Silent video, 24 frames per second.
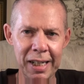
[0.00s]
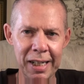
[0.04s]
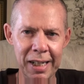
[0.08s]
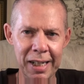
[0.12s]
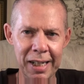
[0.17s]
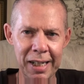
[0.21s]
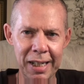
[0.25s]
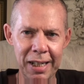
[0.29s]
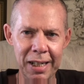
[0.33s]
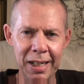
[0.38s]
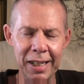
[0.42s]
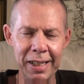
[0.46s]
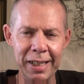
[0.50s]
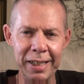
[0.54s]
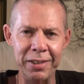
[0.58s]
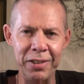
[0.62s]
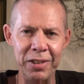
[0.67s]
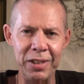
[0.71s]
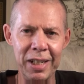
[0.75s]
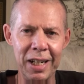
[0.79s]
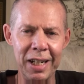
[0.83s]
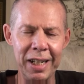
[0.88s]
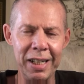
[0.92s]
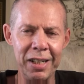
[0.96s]
on
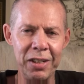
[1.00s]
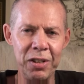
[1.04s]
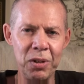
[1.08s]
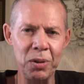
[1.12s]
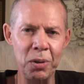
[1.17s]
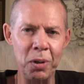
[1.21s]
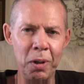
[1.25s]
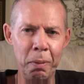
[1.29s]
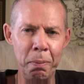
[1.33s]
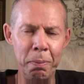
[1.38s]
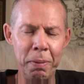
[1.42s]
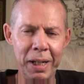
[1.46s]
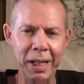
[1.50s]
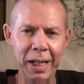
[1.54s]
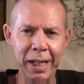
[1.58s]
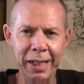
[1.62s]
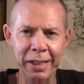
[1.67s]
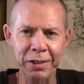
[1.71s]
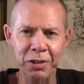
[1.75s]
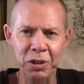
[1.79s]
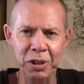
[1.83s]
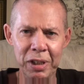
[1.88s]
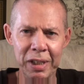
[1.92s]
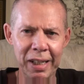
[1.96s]
his dinosaur
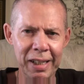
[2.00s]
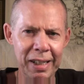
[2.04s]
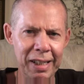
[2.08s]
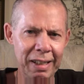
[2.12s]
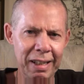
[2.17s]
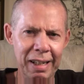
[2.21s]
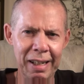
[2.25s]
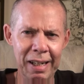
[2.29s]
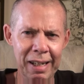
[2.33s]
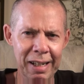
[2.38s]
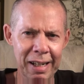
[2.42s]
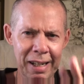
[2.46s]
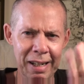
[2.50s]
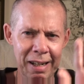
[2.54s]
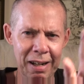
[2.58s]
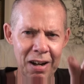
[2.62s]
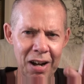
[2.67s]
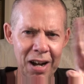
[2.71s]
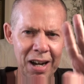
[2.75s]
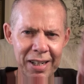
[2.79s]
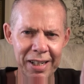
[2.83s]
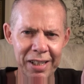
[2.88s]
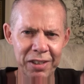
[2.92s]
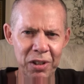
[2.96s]
page
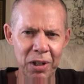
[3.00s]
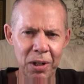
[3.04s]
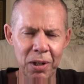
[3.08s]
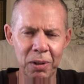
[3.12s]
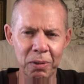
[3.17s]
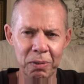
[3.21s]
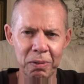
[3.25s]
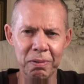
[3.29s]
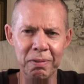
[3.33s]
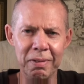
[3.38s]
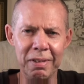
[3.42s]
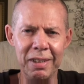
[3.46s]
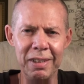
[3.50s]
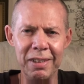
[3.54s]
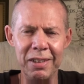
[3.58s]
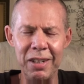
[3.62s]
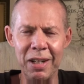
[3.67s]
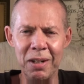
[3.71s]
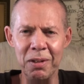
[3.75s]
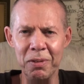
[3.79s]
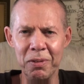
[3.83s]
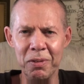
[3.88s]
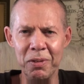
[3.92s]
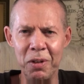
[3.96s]
on his own.
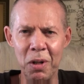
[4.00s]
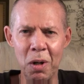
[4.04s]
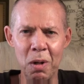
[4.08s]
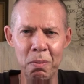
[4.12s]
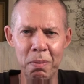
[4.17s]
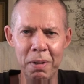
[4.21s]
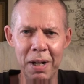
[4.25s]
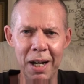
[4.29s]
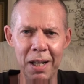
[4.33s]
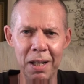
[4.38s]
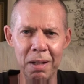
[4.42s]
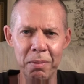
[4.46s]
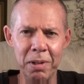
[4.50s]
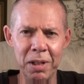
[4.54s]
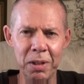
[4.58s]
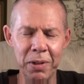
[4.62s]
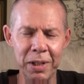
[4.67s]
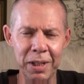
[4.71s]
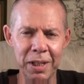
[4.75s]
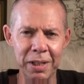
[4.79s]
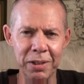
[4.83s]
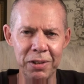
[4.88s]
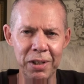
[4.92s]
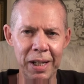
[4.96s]
Don't bother me
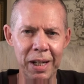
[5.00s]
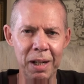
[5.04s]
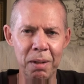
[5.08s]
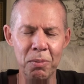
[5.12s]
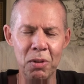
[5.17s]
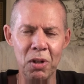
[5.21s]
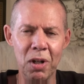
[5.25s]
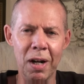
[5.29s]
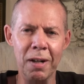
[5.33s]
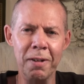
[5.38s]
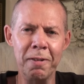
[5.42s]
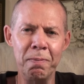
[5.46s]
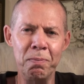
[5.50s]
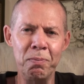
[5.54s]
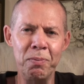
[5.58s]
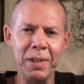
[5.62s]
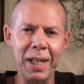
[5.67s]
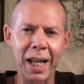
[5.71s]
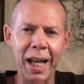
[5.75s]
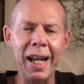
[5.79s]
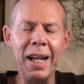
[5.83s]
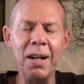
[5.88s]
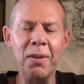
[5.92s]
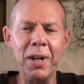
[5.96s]
with this anymore.
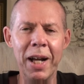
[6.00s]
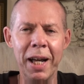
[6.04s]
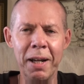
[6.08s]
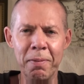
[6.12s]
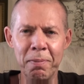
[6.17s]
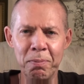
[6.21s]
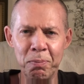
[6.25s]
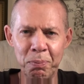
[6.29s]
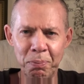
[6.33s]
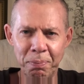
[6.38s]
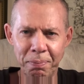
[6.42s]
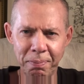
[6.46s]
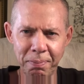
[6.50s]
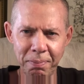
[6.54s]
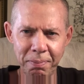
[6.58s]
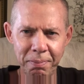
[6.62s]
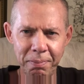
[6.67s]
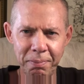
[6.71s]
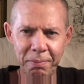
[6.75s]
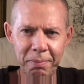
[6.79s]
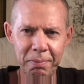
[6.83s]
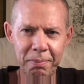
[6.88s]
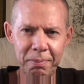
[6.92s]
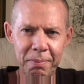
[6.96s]
Anyway,
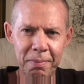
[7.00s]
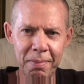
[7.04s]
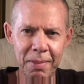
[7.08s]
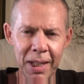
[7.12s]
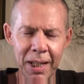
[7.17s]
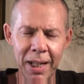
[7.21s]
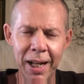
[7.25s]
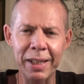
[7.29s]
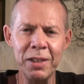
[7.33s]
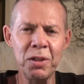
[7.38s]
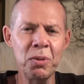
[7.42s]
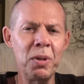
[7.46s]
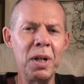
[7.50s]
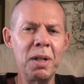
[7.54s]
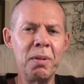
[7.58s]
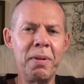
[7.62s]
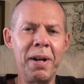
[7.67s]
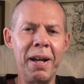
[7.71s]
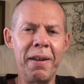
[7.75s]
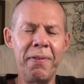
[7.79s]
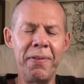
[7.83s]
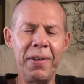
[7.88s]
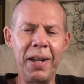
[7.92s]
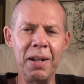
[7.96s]
that's one of
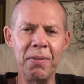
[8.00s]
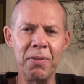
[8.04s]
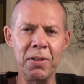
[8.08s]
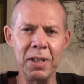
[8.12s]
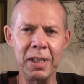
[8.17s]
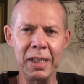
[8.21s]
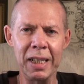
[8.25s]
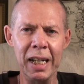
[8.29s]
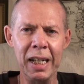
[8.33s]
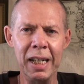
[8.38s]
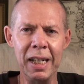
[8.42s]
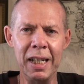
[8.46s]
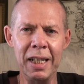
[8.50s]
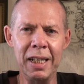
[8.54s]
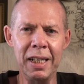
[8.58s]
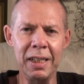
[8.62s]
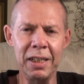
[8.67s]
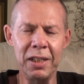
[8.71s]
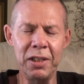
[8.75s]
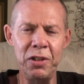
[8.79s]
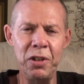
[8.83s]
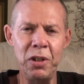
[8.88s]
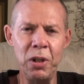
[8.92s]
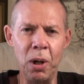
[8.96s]
my favorite
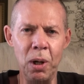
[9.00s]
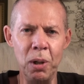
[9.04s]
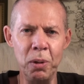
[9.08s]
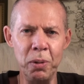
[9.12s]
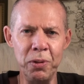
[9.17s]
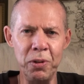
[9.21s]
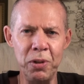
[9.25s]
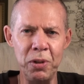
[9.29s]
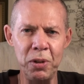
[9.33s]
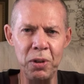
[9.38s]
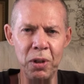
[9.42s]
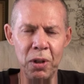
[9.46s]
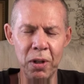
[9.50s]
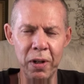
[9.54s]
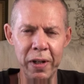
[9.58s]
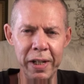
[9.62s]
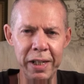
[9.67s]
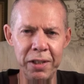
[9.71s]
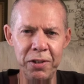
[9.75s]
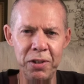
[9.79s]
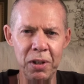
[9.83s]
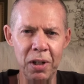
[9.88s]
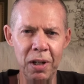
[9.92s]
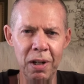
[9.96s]
tone
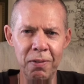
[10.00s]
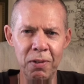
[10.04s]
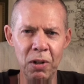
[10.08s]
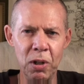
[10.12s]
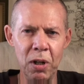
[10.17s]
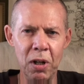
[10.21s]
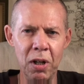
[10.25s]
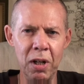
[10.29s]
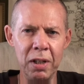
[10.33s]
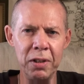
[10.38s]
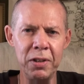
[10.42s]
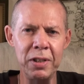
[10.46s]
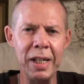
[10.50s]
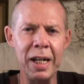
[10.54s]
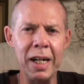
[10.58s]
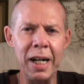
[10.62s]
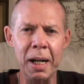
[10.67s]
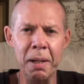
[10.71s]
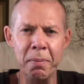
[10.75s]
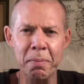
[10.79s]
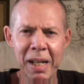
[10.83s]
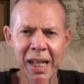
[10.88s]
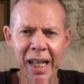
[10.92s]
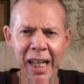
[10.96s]
stories of all
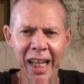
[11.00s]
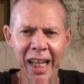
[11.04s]
time.